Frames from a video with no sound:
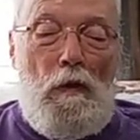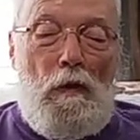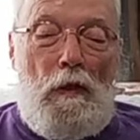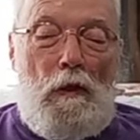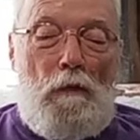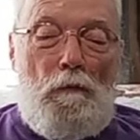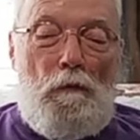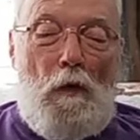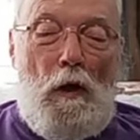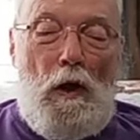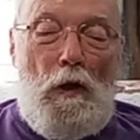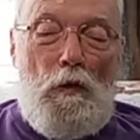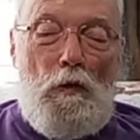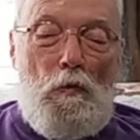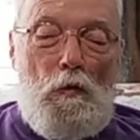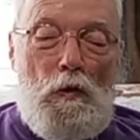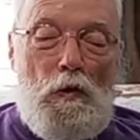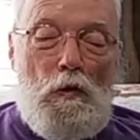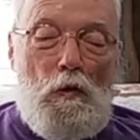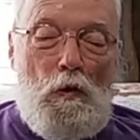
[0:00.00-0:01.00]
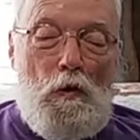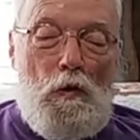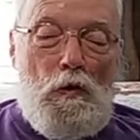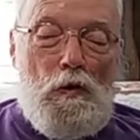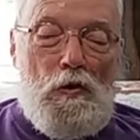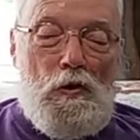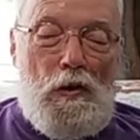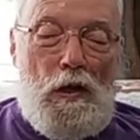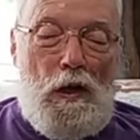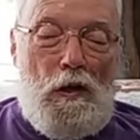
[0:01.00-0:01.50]
that father would go to
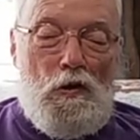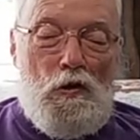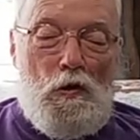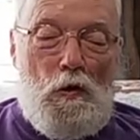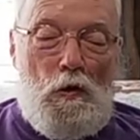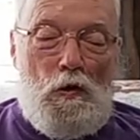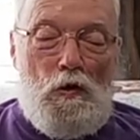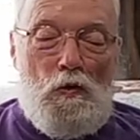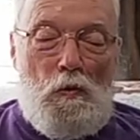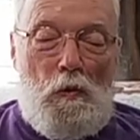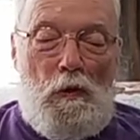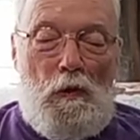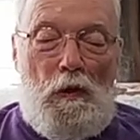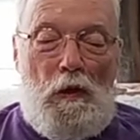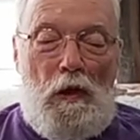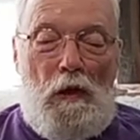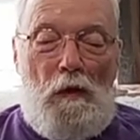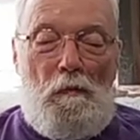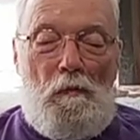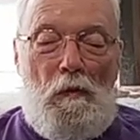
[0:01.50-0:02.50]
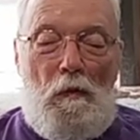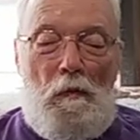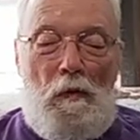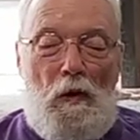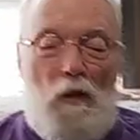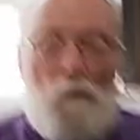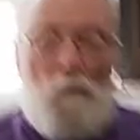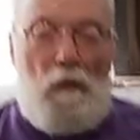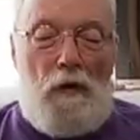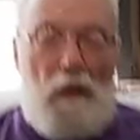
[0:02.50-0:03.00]
church with them, and
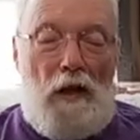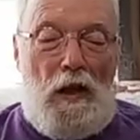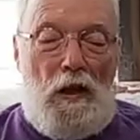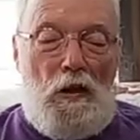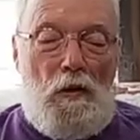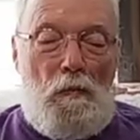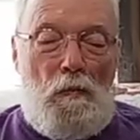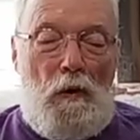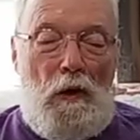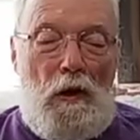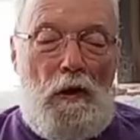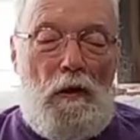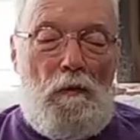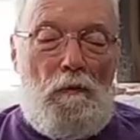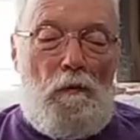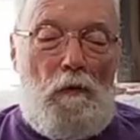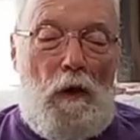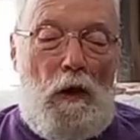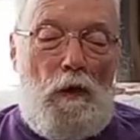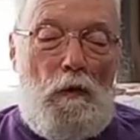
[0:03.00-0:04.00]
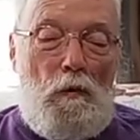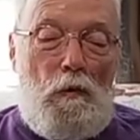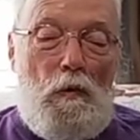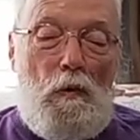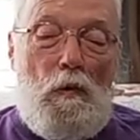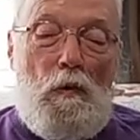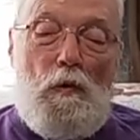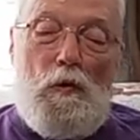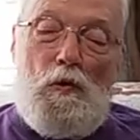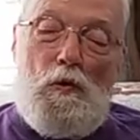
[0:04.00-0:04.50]
mother began to pray that father
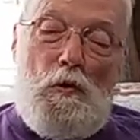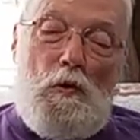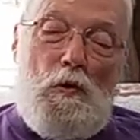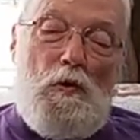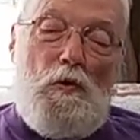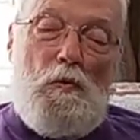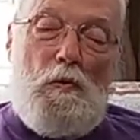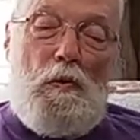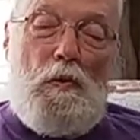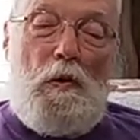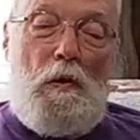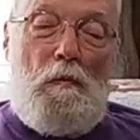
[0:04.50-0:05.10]
would go to church with